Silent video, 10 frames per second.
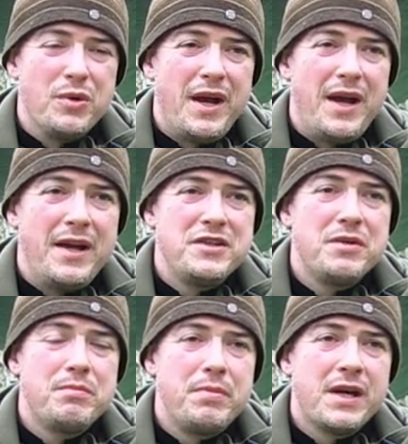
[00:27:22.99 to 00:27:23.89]
as
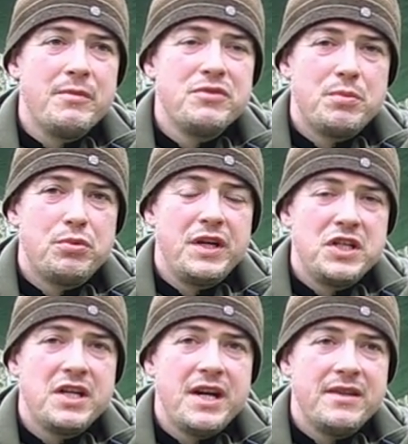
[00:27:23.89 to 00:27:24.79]
you become to
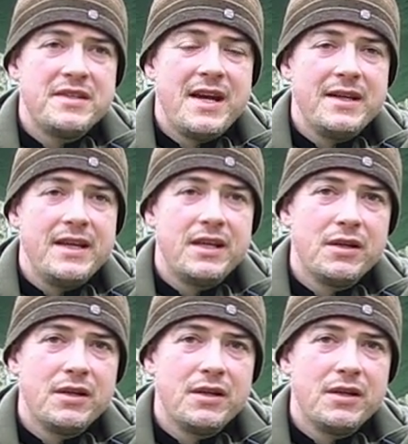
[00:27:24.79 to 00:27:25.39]
appreciate the technique,